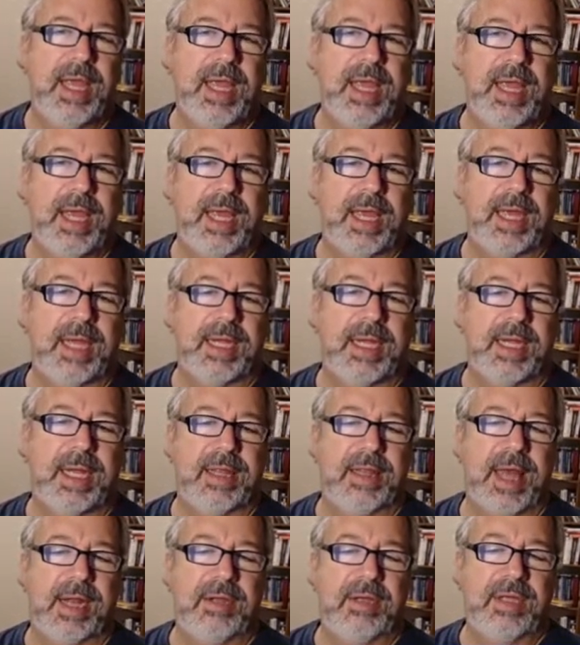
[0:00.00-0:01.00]
and
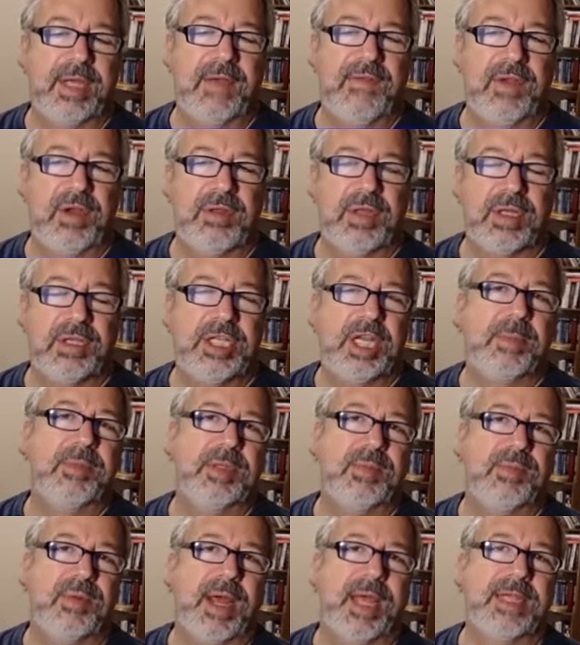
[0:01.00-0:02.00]
that'll give you the
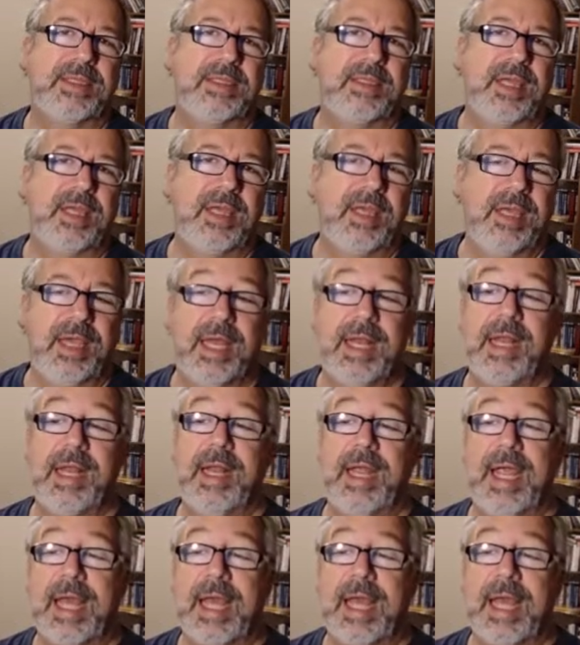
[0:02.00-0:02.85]
cheapest price that you can get it.